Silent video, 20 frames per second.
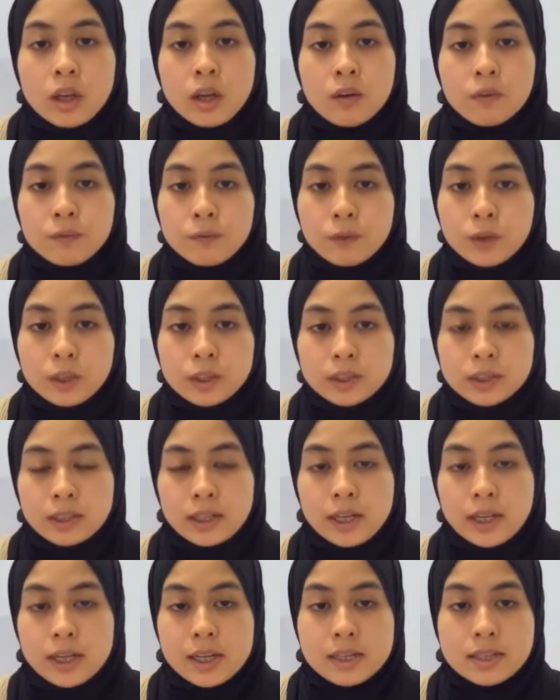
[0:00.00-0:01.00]
Fourth
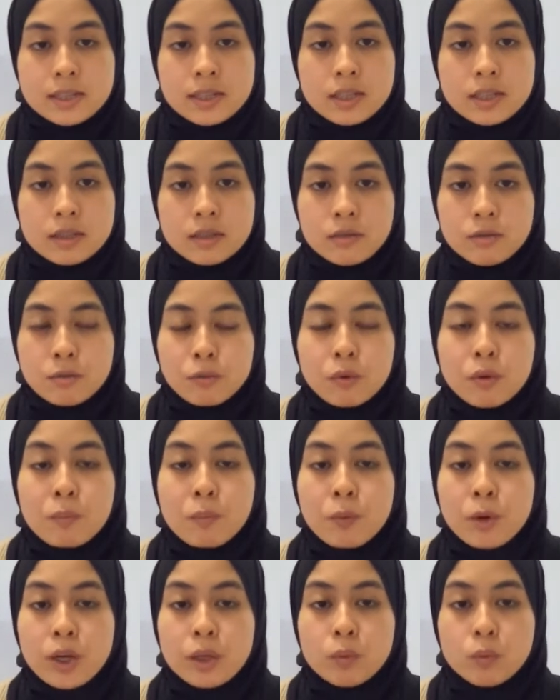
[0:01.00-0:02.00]
class
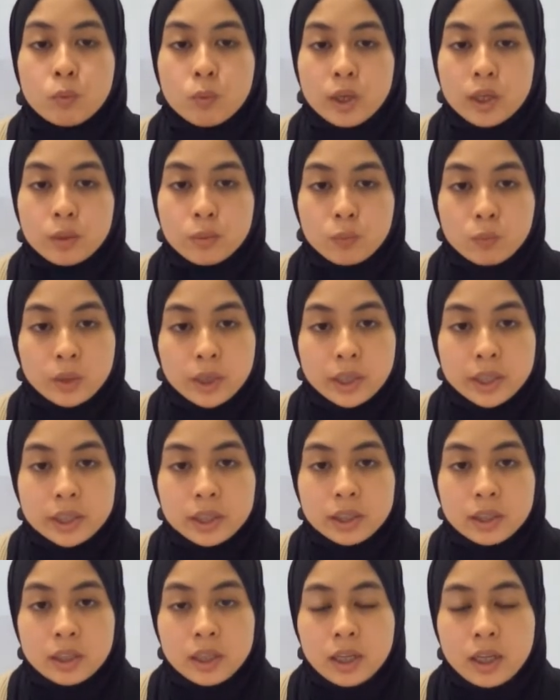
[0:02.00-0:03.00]
0.11.
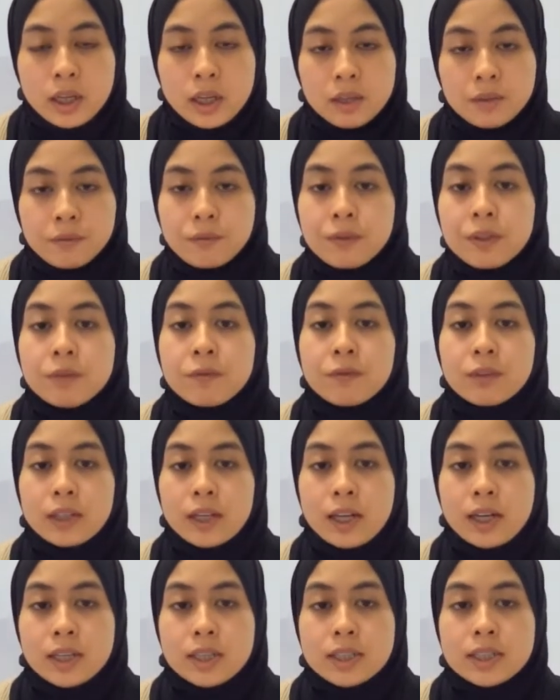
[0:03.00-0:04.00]
Fifth
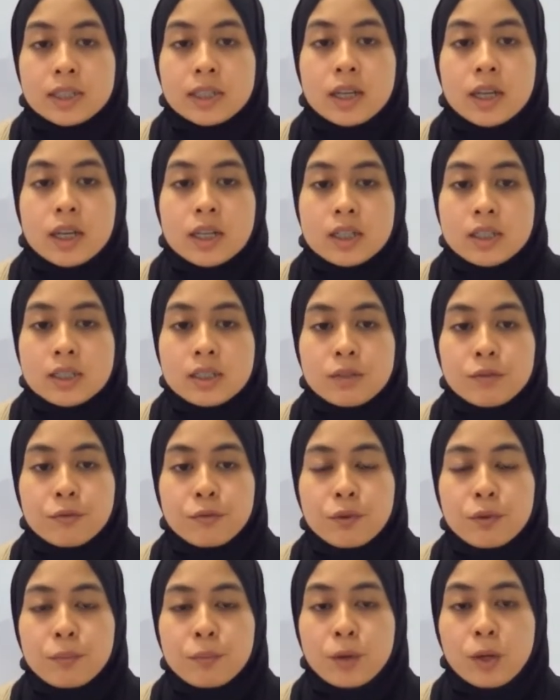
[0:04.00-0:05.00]
class
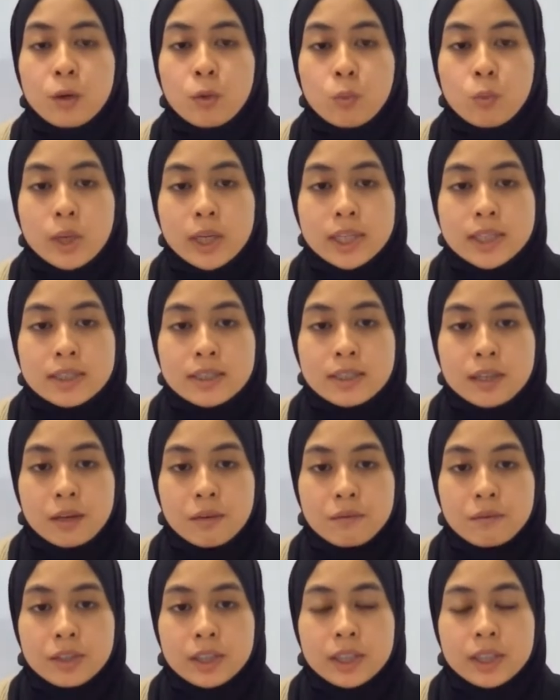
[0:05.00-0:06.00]

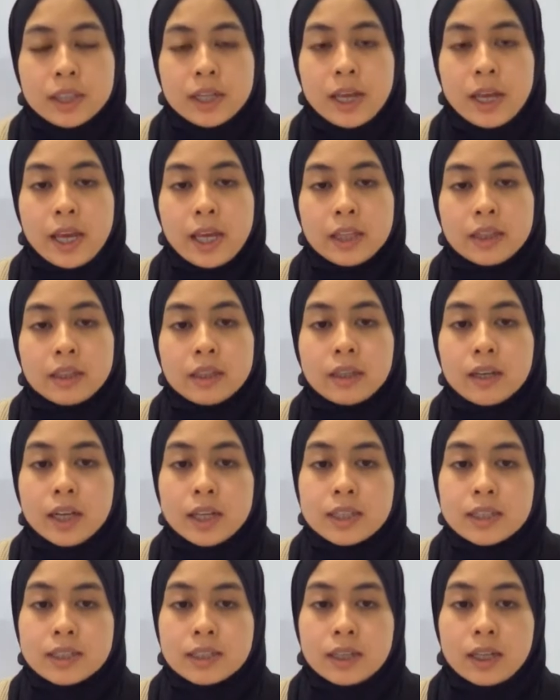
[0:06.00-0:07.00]
0.17, and the
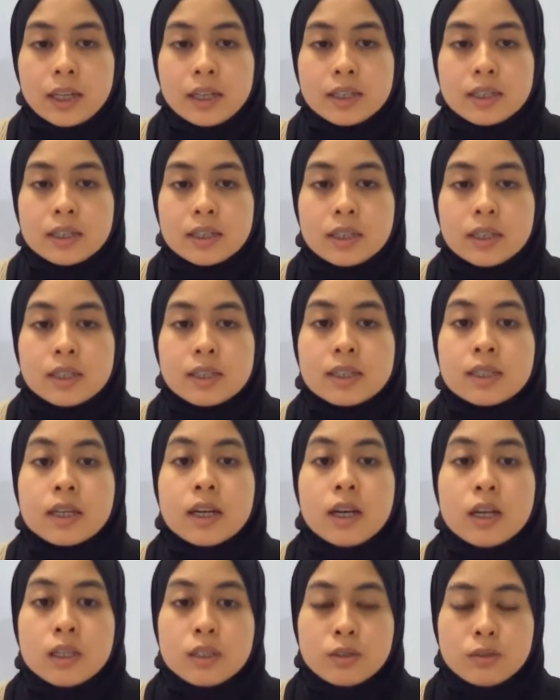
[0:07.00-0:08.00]
last class is
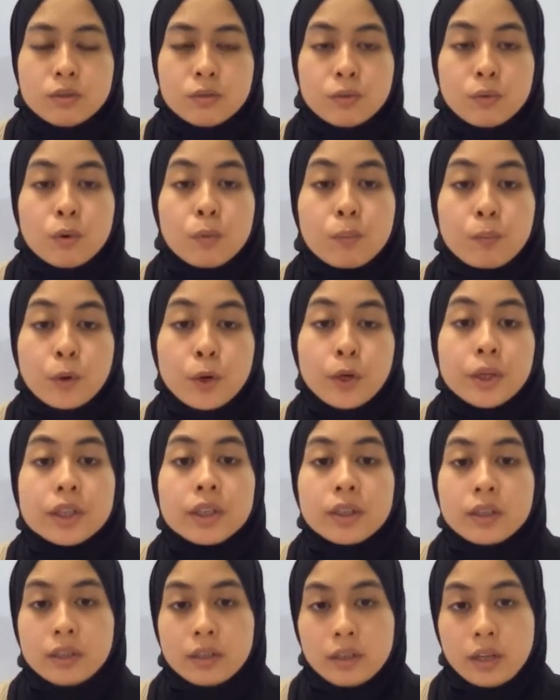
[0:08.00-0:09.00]

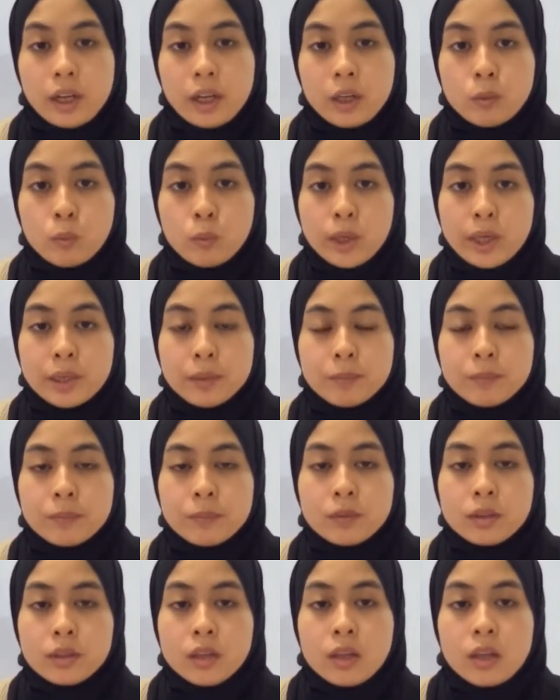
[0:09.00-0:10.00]
0.91.
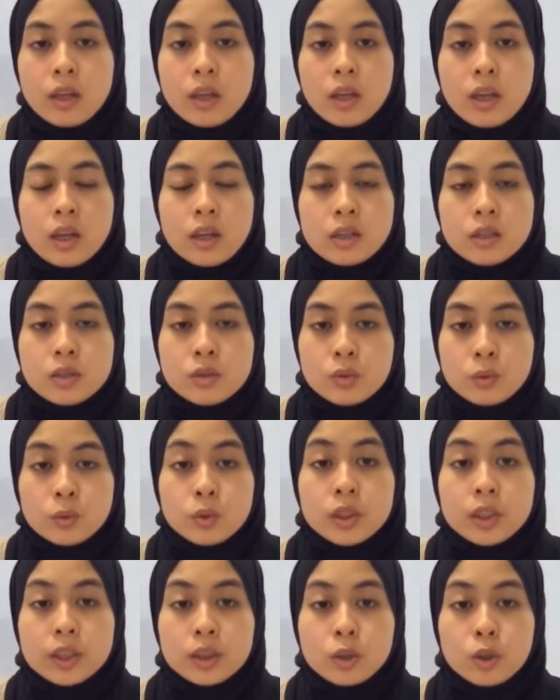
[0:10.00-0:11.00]
So
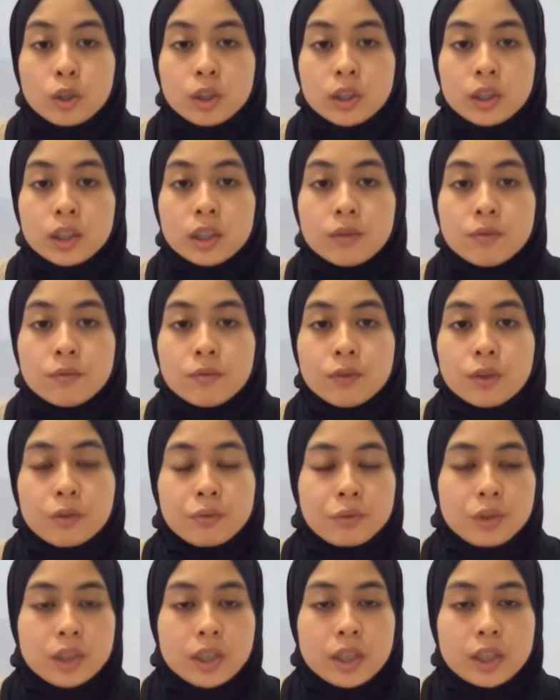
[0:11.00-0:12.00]
the total for
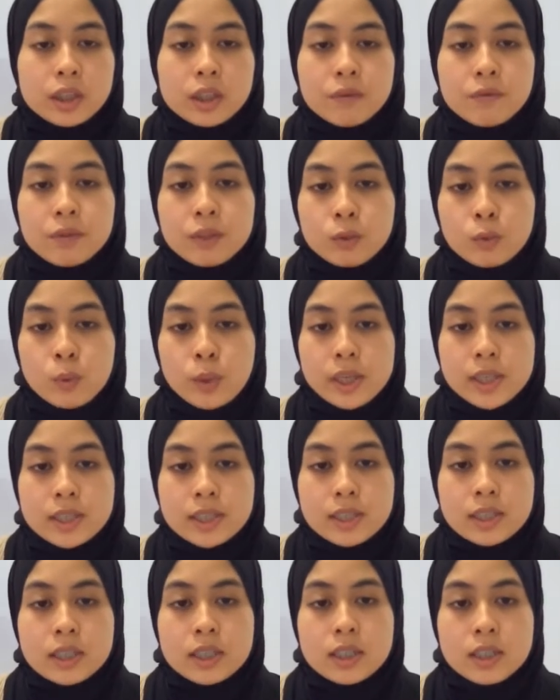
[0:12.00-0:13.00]
relative
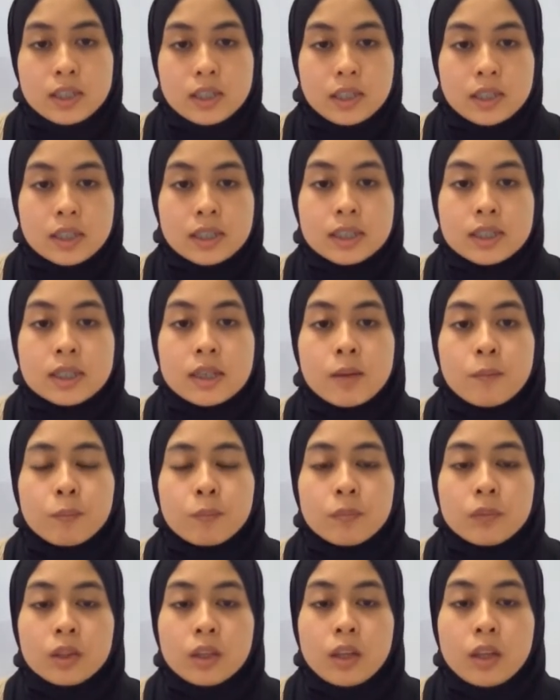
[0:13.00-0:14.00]
frequency is
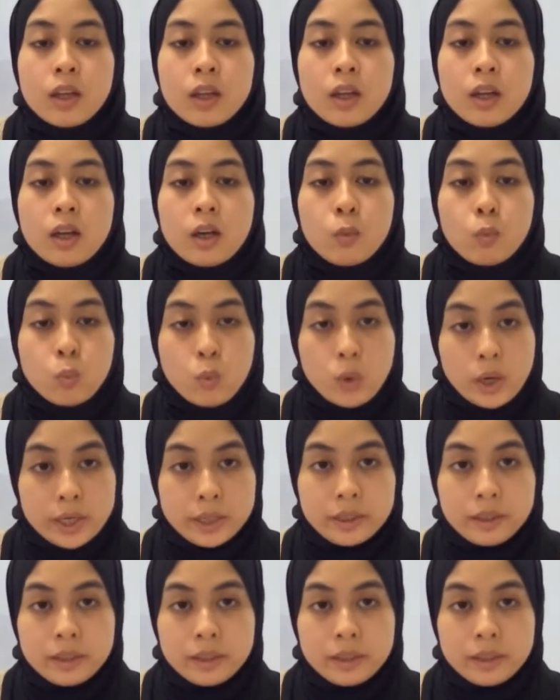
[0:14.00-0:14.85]
1.